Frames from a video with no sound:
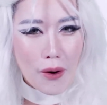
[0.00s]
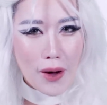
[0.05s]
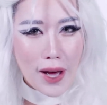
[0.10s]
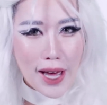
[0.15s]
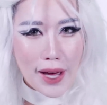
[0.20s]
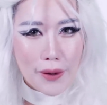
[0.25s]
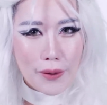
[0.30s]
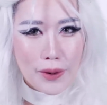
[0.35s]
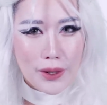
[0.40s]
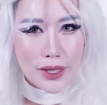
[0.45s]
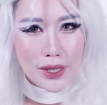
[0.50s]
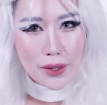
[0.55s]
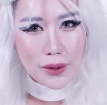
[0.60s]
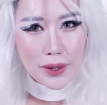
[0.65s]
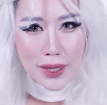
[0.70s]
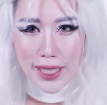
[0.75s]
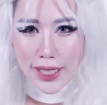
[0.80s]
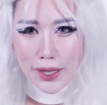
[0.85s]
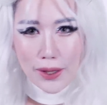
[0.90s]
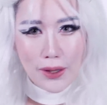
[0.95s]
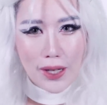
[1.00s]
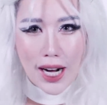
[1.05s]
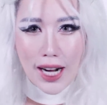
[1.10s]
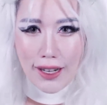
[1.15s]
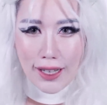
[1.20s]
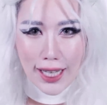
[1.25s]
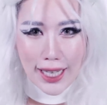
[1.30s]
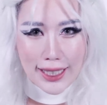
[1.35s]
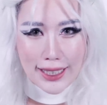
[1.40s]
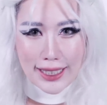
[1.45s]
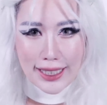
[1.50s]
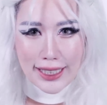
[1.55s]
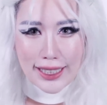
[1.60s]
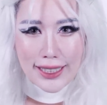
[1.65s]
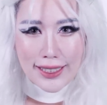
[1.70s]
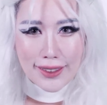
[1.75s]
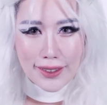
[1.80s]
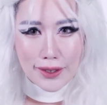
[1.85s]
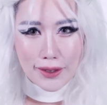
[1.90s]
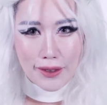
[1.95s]
I would totally go out like
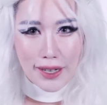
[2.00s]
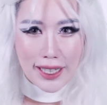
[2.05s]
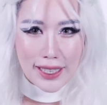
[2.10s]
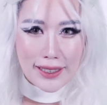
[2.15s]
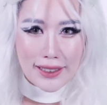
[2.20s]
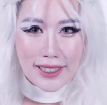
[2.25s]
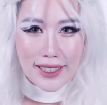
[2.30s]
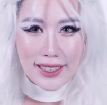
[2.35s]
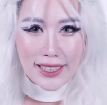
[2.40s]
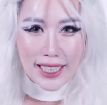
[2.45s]
this on a regular